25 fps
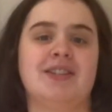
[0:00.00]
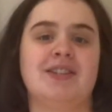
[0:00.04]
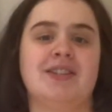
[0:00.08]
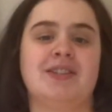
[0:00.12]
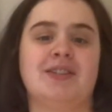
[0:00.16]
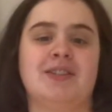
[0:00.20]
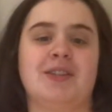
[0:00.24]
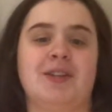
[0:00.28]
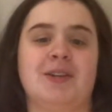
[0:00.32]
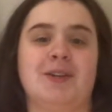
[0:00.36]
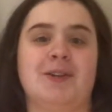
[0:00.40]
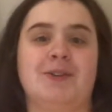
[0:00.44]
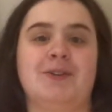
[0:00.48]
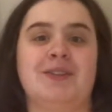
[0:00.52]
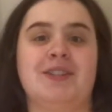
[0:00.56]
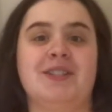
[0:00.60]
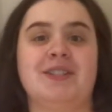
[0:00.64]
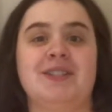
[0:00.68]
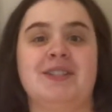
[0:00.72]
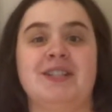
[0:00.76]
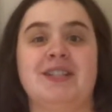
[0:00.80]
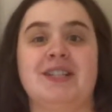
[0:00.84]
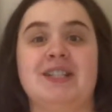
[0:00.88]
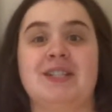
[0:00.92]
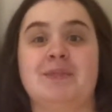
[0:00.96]
So
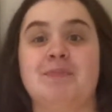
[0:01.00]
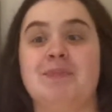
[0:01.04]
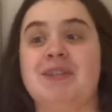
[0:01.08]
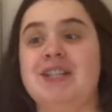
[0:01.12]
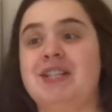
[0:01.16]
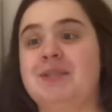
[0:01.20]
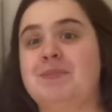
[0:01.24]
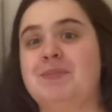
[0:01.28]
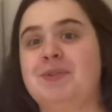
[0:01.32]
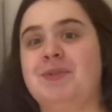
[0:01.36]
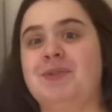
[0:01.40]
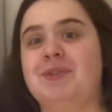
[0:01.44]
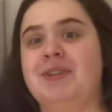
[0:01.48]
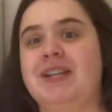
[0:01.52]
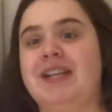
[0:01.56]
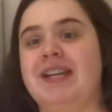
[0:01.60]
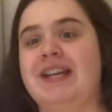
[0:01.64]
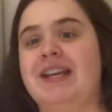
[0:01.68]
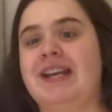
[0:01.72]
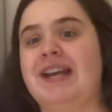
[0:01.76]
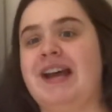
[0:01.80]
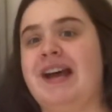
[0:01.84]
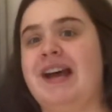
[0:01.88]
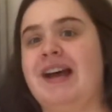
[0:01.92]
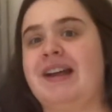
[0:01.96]
this is Mystmoon
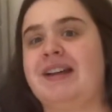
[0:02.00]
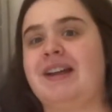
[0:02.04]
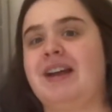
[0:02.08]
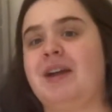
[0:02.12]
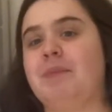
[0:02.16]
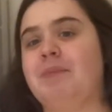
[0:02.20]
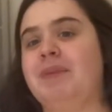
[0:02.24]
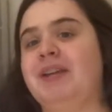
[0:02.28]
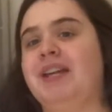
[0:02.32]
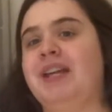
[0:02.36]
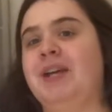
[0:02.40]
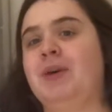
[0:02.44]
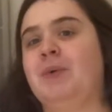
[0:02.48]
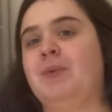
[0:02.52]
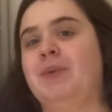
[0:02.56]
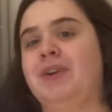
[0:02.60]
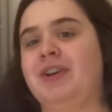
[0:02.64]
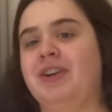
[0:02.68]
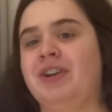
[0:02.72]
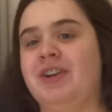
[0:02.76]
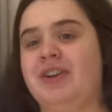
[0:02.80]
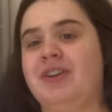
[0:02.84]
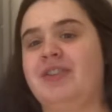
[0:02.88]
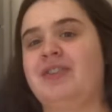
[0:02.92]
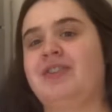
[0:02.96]
here, and I'm here
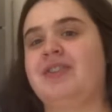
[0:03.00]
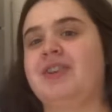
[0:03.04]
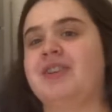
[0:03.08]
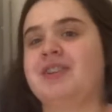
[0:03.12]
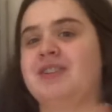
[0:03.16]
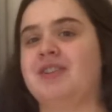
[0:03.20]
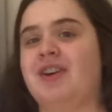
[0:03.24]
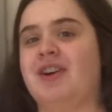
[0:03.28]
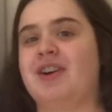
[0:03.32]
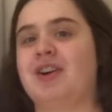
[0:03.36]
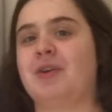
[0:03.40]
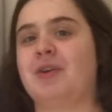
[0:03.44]
with Stark